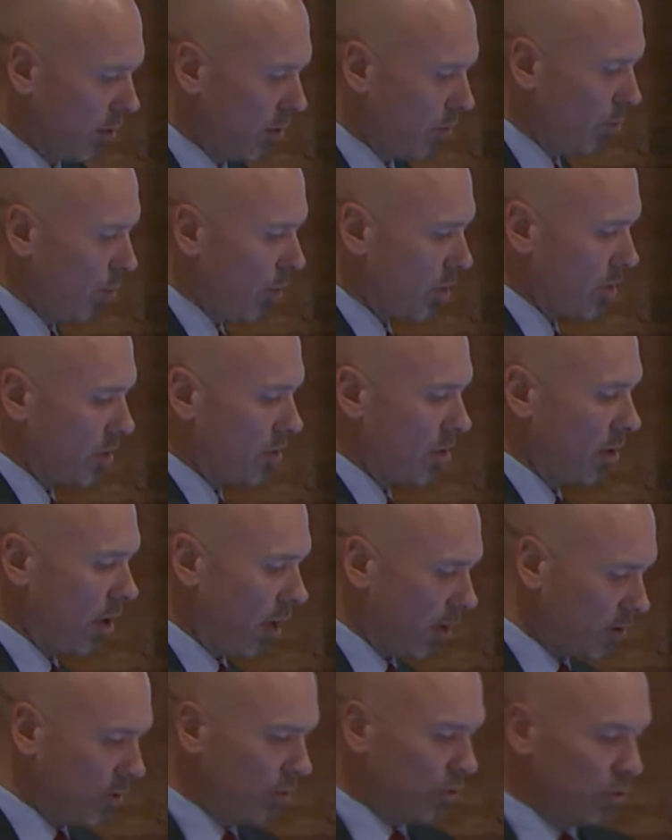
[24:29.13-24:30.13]
was
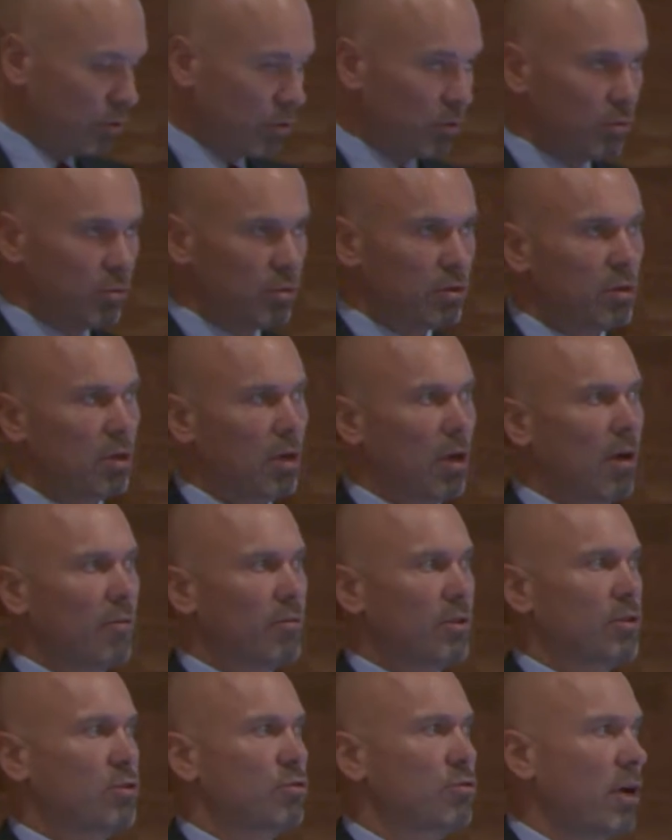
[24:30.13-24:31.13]
not use of
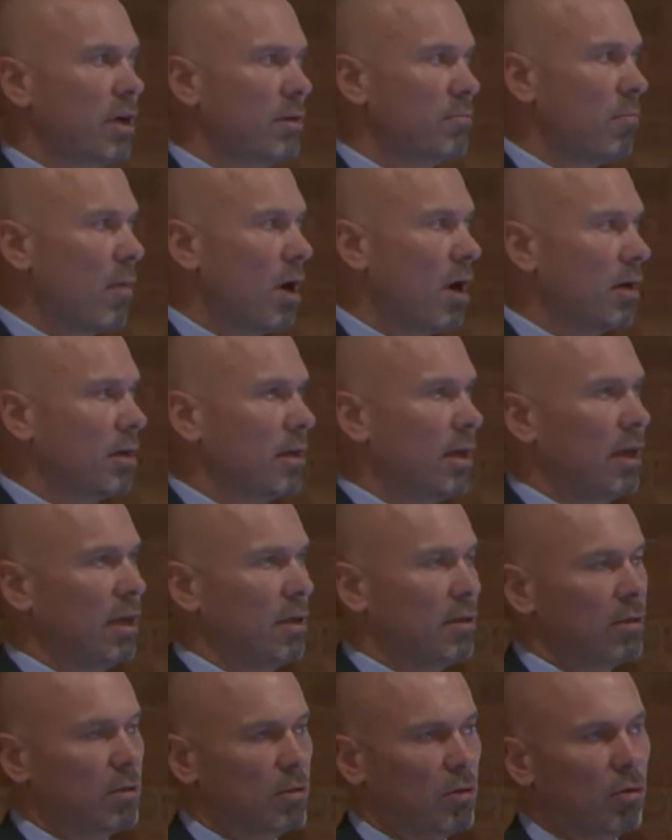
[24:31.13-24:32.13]
a trademark in
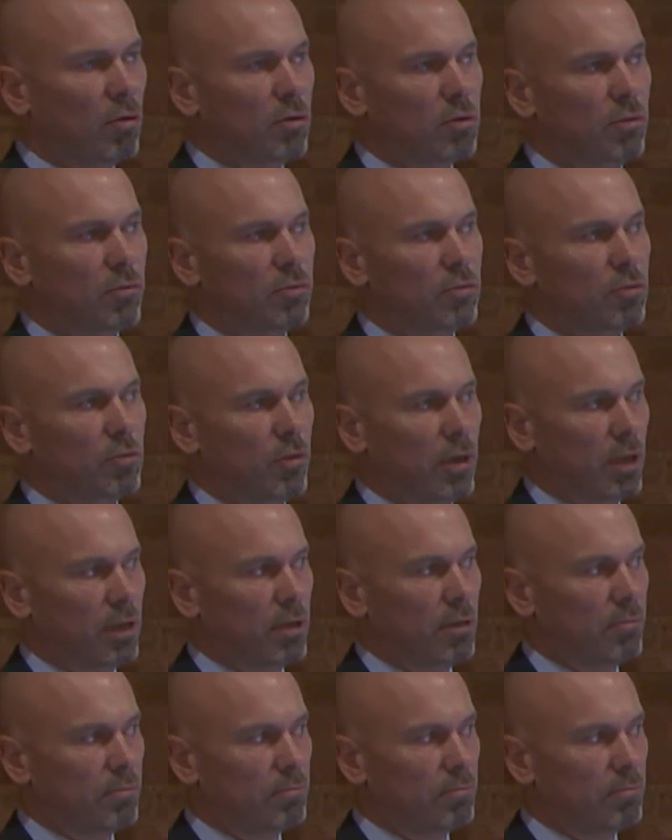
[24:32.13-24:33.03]
the course of trade.